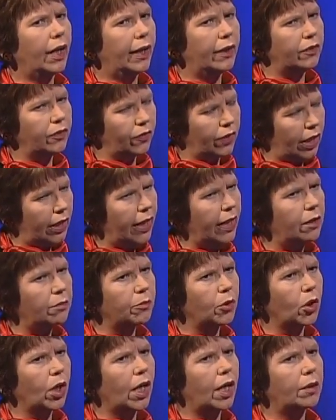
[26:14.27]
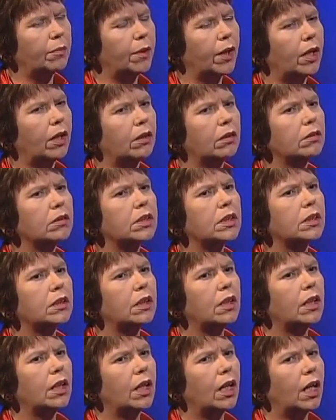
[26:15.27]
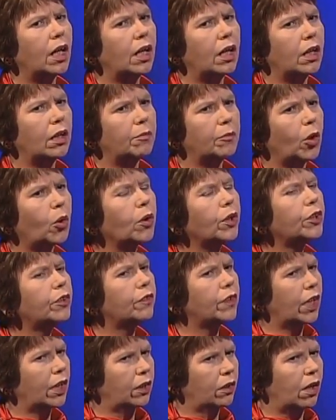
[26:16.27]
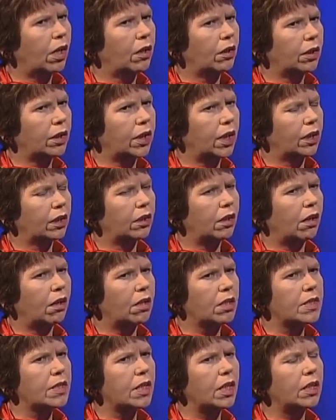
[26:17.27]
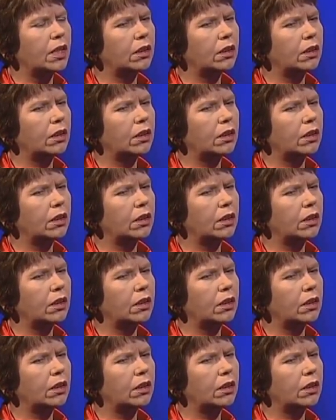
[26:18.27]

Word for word: and you've got to have more eyeballs, um, or you've got to cut, cut costs.